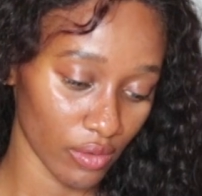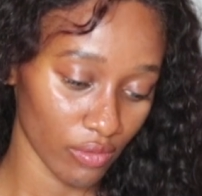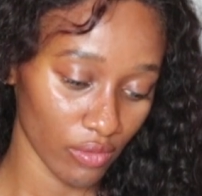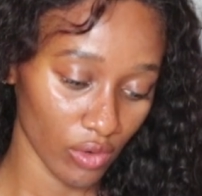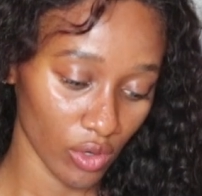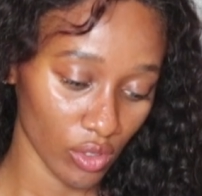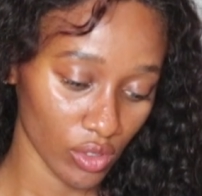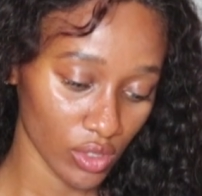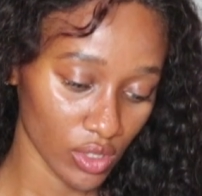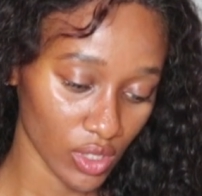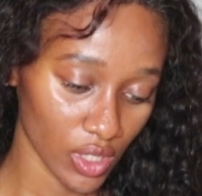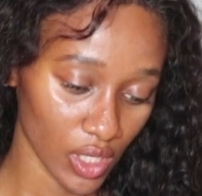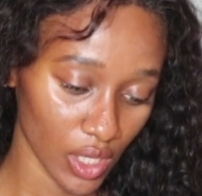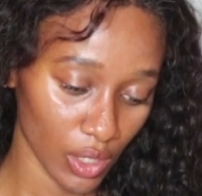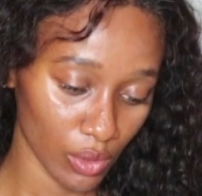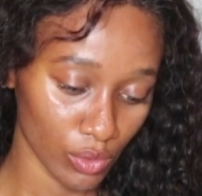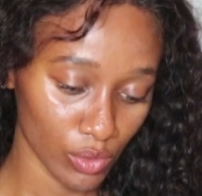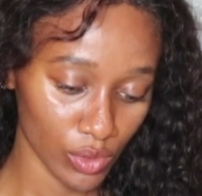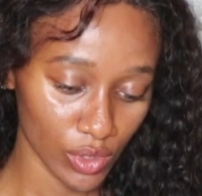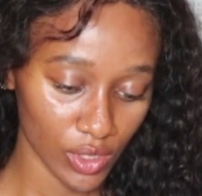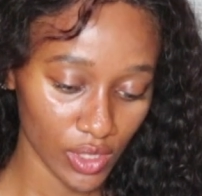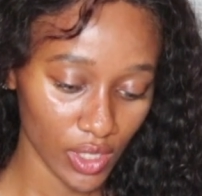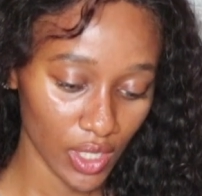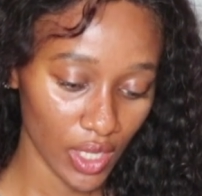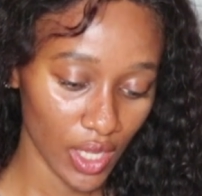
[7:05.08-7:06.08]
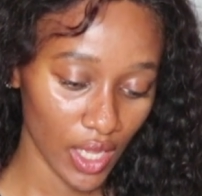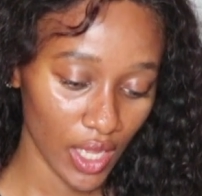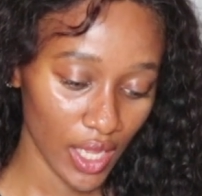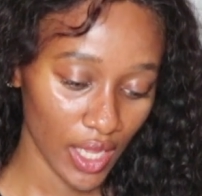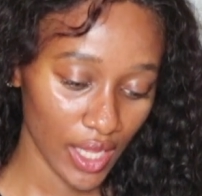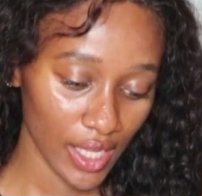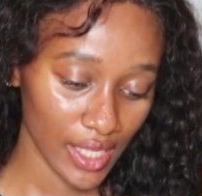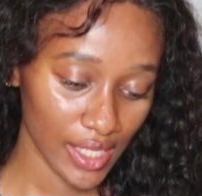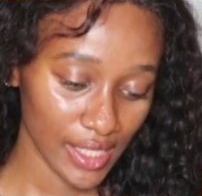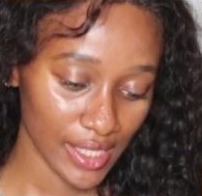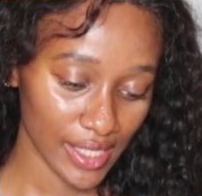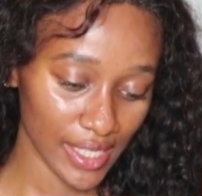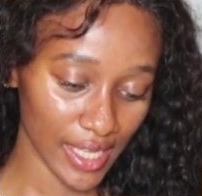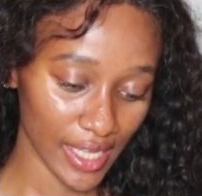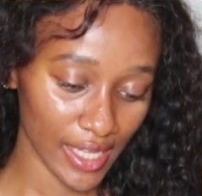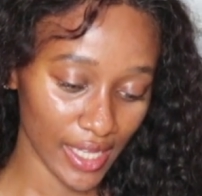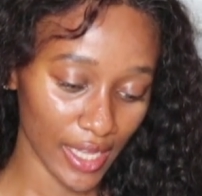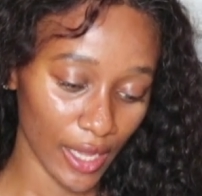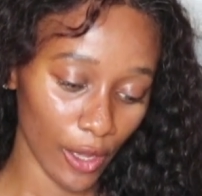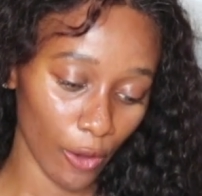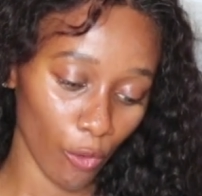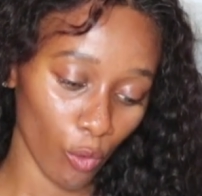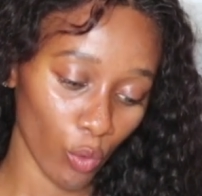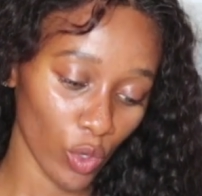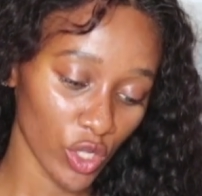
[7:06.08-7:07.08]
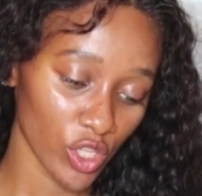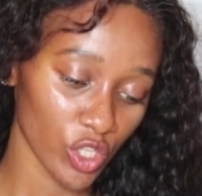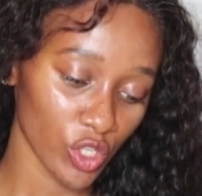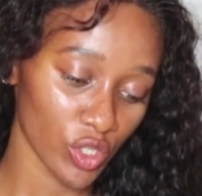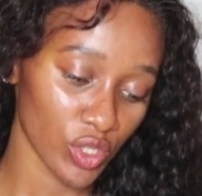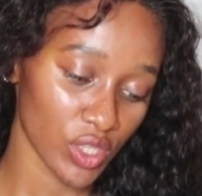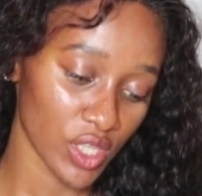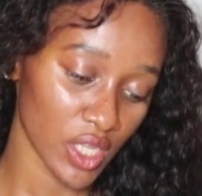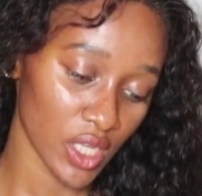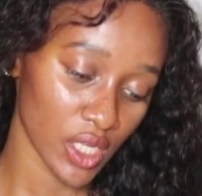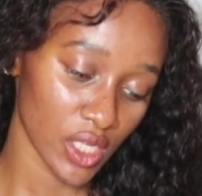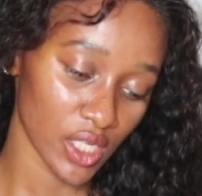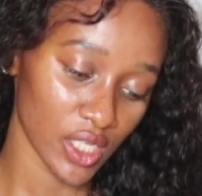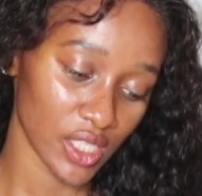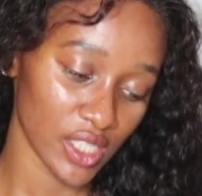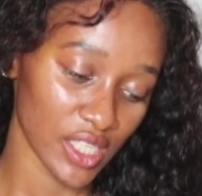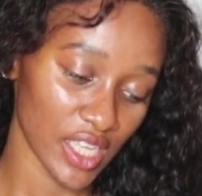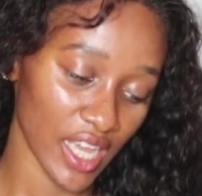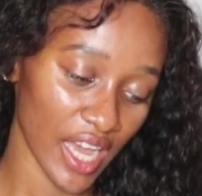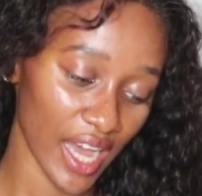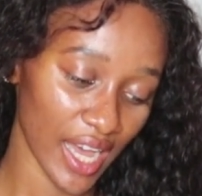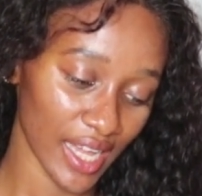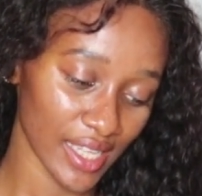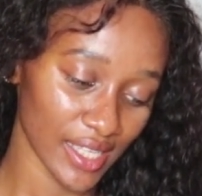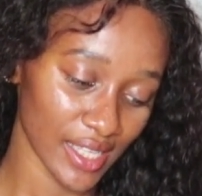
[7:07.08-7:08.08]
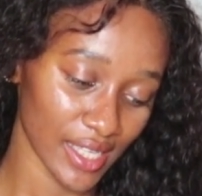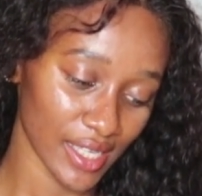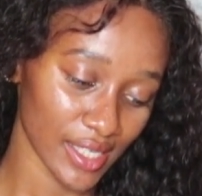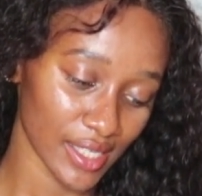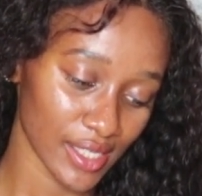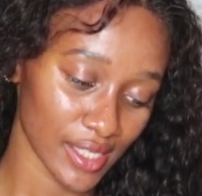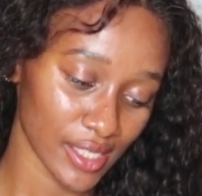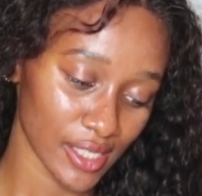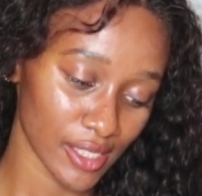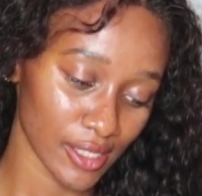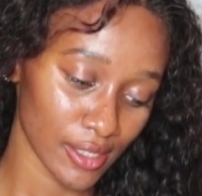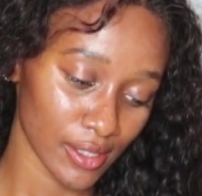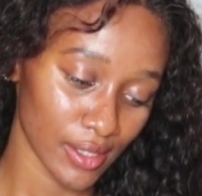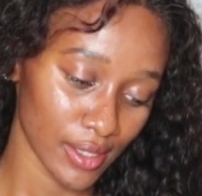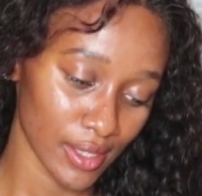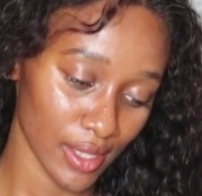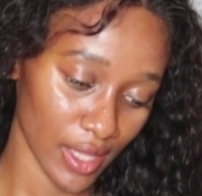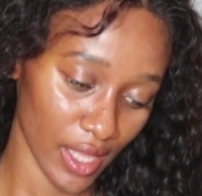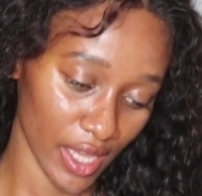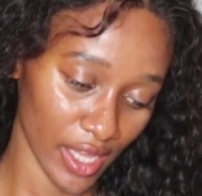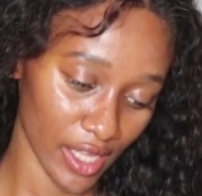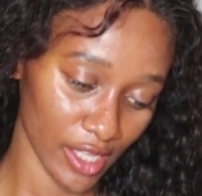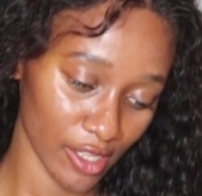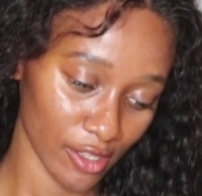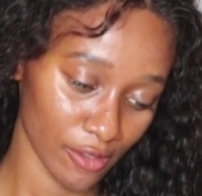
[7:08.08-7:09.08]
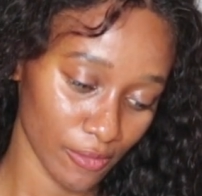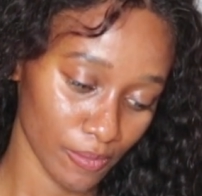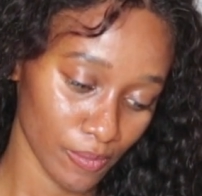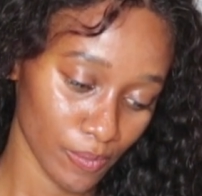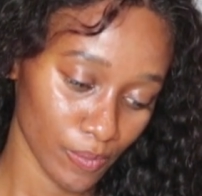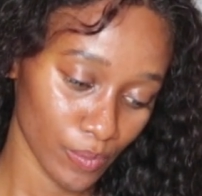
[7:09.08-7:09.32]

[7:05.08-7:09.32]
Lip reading: I've lost count. Then what do you think is the hardest thing?